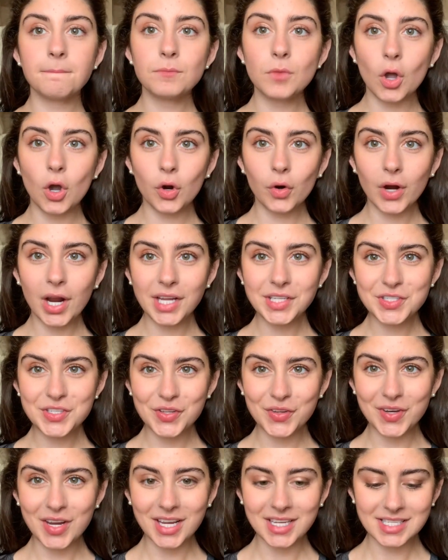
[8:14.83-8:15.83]
Alright,
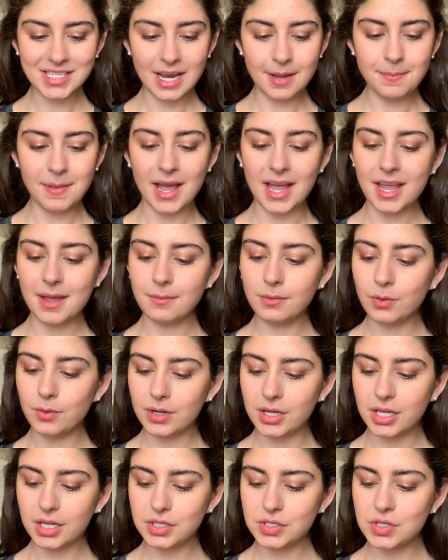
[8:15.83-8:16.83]
so next up I am
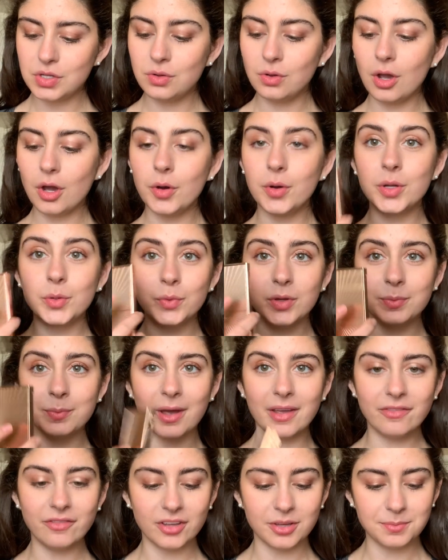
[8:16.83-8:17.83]
going to go in with
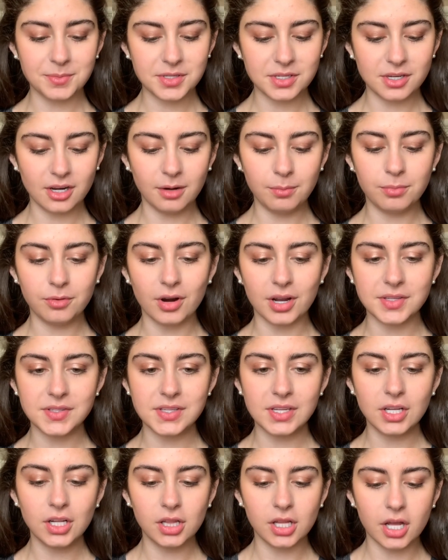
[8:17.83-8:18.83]
my Film Star Bronze
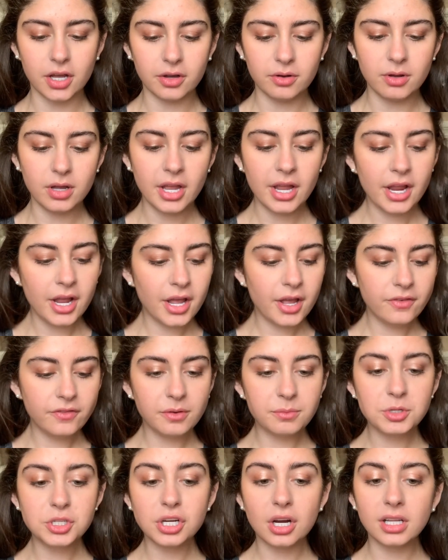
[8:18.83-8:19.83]
and Glow
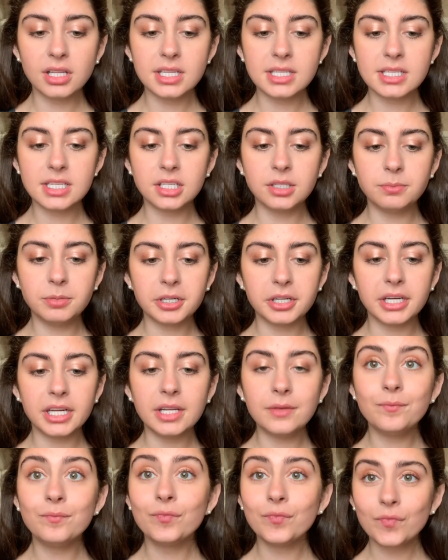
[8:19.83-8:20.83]
from Charlotte
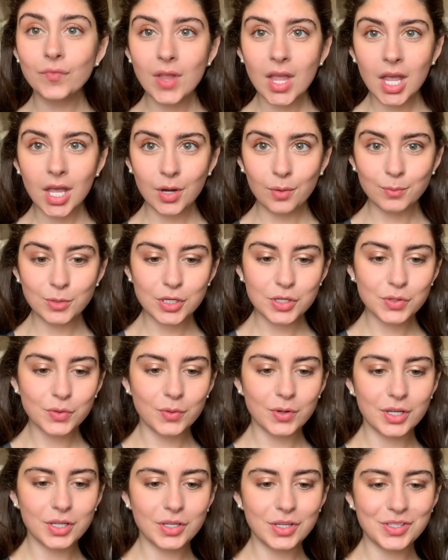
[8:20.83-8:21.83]
Tilbury. I'm just
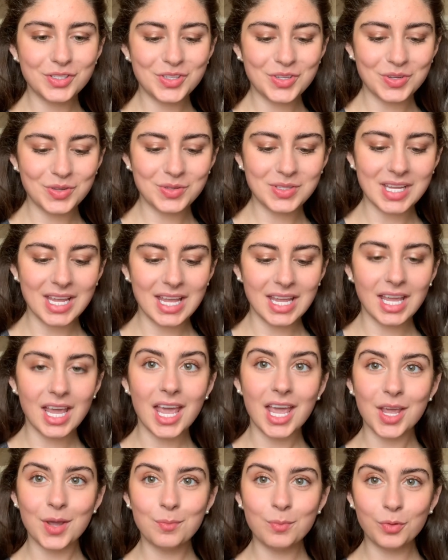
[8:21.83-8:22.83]
going to take
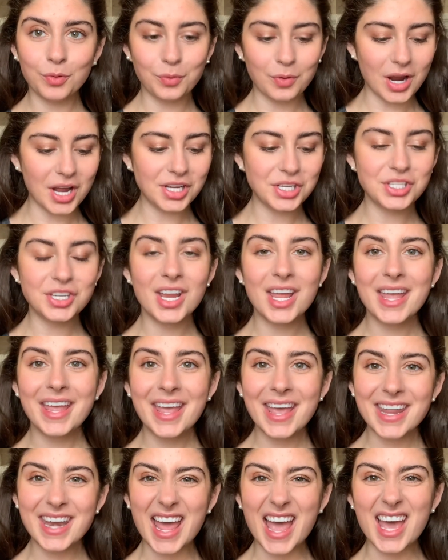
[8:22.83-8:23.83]
a brush
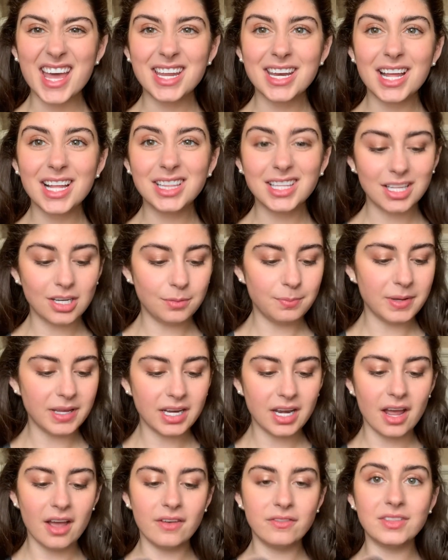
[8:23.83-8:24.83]
and add a little
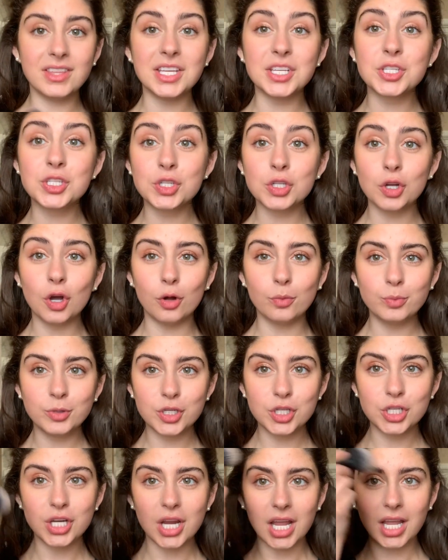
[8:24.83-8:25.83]
bit of the Sculpt
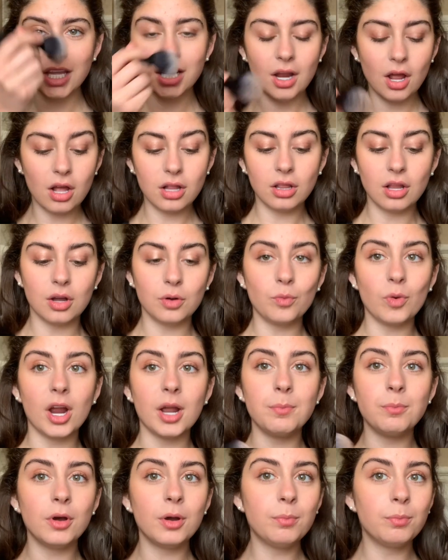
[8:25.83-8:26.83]
shade along where I
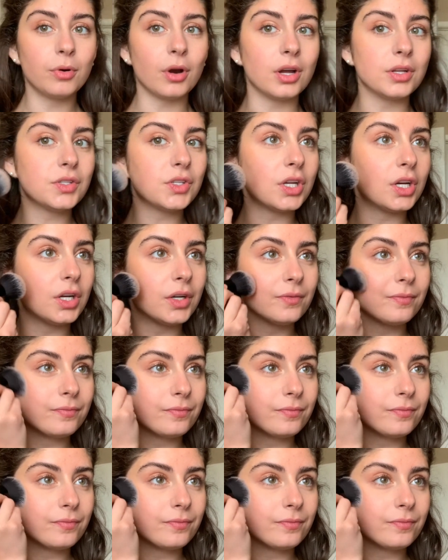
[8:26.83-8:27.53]
put bronzer.